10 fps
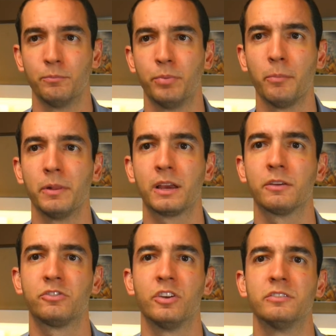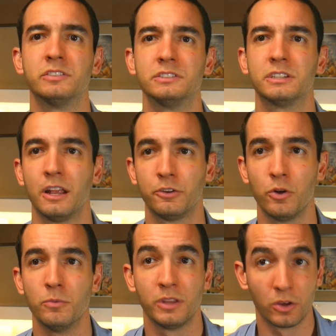public servant at
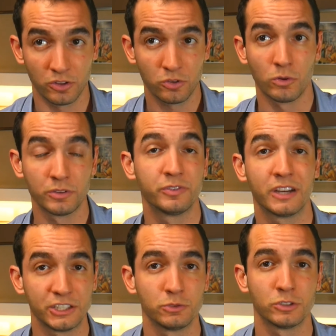whom the disqualification